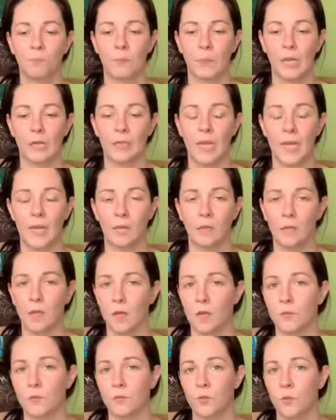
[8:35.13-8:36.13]
like a lot
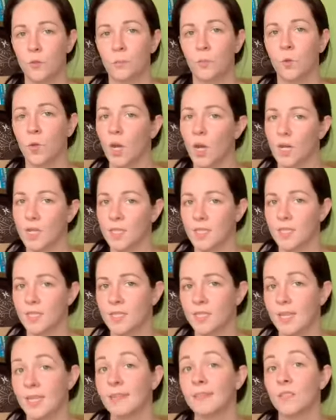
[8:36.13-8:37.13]
of triple goddesses
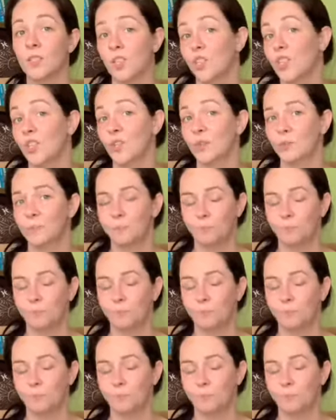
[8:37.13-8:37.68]
tend to do,